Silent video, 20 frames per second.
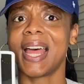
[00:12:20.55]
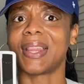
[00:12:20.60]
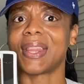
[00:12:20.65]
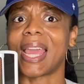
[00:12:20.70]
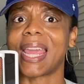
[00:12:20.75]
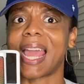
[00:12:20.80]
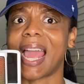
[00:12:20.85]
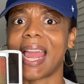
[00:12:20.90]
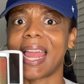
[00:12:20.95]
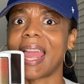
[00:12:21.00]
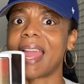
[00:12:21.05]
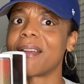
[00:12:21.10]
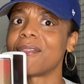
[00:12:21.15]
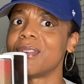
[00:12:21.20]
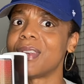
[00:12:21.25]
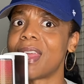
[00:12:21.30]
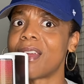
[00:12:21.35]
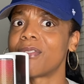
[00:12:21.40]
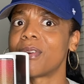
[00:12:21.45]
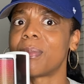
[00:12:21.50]
like I have
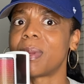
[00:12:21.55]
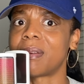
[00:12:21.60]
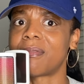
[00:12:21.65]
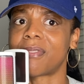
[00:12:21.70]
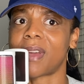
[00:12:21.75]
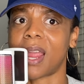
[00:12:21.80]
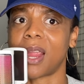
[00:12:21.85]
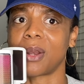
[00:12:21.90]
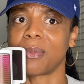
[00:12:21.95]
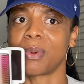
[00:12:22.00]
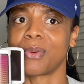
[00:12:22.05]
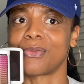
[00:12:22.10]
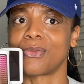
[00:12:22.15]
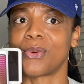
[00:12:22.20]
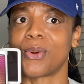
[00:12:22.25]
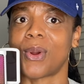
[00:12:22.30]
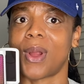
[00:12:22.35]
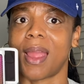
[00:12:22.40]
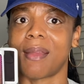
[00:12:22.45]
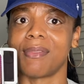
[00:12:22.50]
never been fired
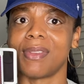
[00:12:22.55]
before.